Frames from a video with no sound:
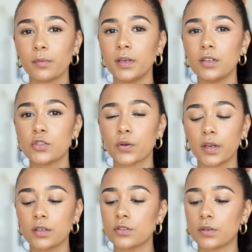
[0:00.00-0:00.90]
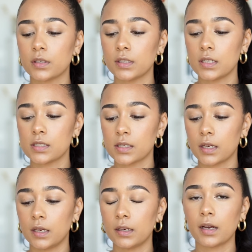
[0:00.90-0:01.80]
I've been enjoying doing is
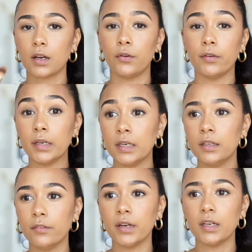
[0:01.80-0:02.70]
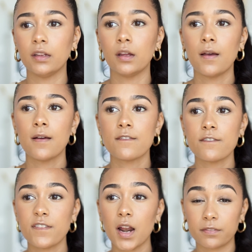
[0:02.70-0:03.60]
taking like a really
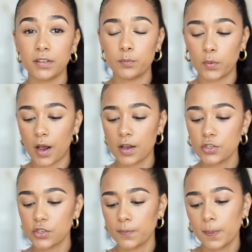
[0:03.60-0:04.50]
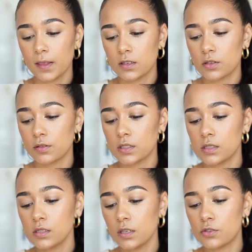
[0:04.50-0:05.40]
fluffy brush. So this
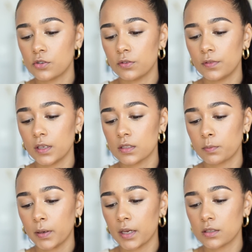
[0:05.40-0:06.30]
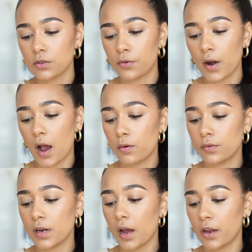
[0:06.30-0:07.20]
is the Juvia's Place
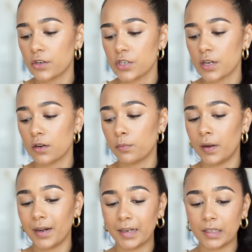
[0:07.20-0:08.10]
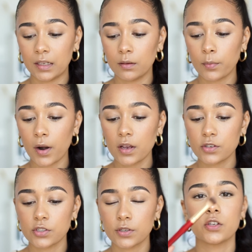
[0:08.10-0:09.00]
Round Eyeshadow Blending
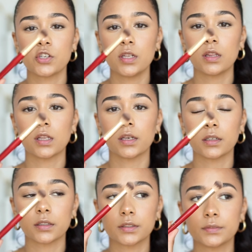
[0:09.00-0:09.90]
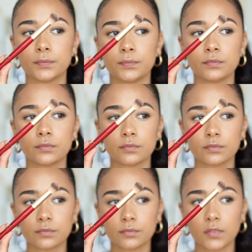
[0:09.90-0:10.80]
Brush. She's thick.
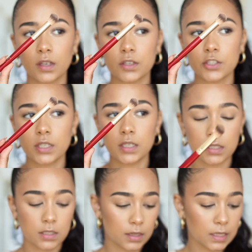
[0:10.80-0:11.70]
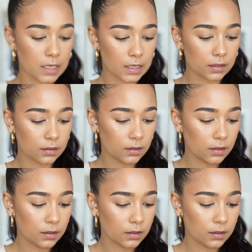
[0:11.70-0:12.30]
She is thick.